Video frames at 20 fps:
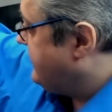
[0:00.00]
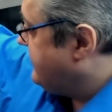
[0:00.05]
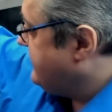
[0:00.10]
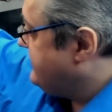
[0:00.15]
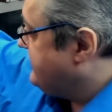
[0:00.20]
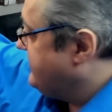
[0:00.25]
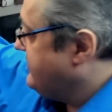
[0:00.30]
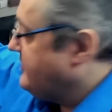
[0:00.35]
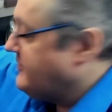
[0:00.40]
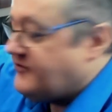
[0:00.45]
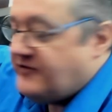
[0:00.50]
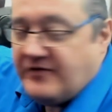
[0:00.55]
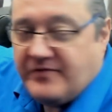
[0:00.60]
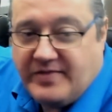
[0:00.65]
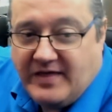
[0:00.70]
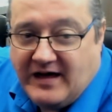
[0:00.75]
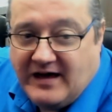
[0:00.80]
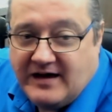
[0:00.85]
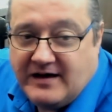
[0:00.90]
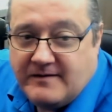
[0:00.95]
good use of
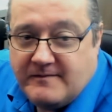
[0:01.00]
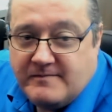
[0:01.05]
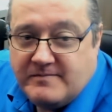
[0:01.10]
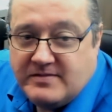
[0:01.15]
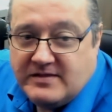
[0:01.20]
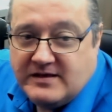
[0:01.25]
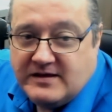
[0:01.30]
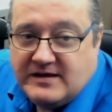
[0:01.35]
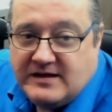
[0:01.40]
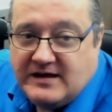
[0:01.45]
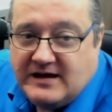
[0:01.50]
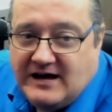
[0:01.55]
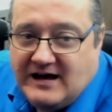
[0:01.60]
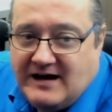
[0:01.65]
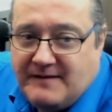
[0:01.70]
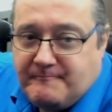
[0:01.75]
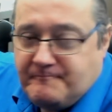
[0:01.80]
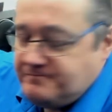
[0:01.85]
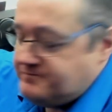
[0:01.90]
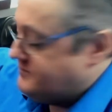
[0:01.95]
that.
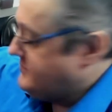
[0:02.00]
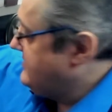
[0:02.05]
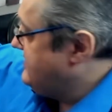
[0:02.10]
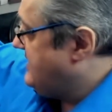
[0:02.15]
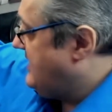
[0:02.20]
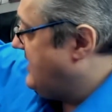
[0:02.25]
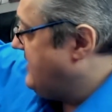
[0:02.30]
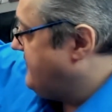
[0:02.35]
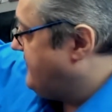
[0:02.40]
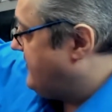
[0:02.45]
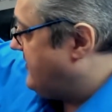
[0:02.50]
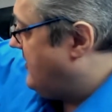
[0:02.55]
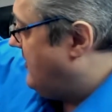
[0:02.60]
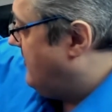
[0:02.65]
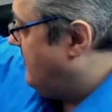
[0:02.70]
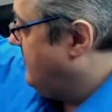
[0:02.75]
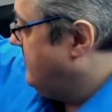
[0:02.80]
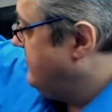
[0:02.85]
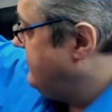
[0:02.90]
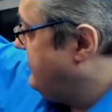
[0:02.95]

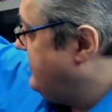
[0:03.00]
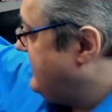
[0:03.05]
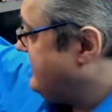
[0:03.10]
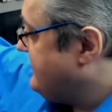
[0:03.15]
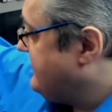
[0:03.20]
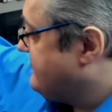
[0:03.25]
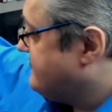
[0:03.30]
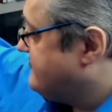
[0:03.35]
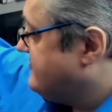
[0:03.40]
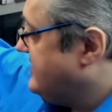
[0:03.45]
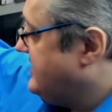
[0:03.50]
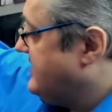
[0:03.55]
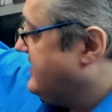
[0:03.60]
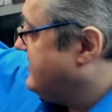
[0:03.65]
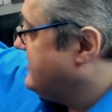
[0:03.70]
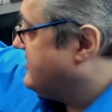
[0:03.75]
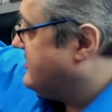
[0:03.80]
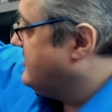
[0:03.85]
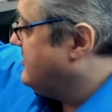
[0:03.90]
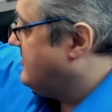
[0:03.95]
Overall, that's a really
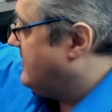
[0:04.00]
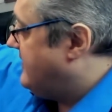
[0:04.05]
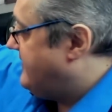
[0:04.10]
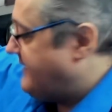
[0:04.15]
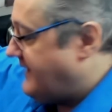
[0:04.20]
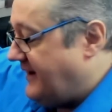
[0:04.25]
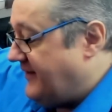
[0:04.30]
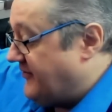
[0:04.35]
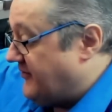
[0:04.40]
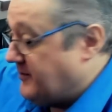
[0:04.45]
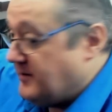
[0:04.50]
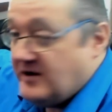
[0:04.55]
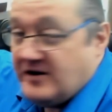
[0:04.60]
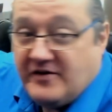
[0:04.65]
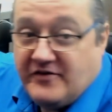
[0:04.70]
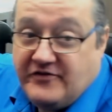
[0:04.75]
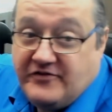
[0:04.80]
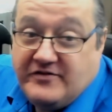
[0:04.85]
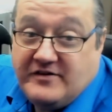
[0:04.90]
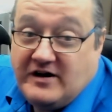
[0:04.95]
good cooler, and to be
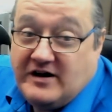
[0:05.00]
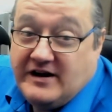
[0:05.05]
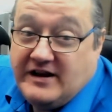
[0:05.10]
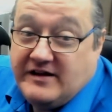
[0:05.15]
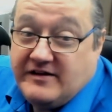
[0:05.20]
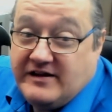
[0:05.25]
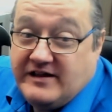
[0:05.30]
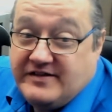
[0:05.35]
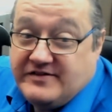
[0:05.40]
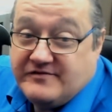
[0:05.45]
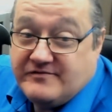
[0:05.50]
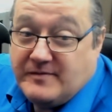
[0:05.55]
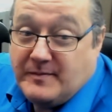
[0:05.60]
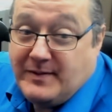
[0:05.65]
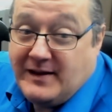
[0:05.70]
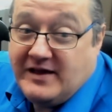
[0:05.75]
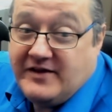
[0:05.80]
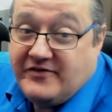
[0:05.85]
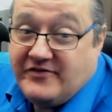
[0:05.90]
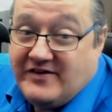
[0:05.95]
honest, I don't need to
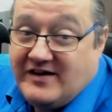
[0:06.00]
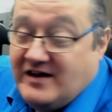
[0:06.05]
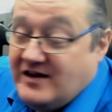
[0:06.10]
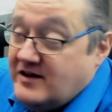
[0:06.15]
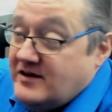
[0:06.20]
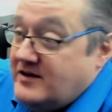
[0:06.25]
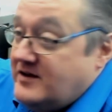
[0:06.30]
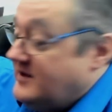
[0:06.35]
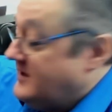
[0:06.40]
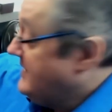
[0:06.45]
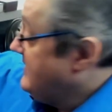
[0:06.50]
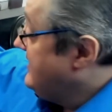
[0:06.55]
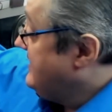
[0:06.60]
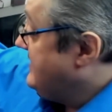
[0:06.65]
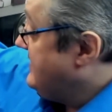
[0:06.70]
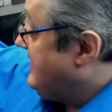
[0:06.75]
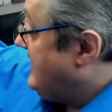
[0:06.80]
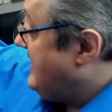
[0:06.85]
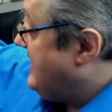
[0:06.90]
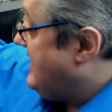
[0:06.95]
replace it.
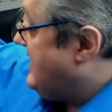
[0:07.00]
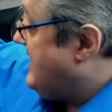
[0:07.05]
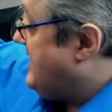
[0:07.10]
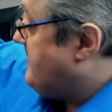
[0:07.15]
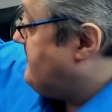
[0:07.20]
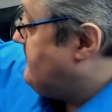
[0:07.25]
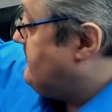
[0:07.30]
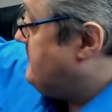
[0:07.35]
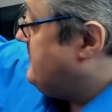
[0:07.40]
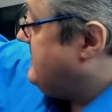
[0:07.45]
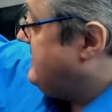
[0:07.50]
The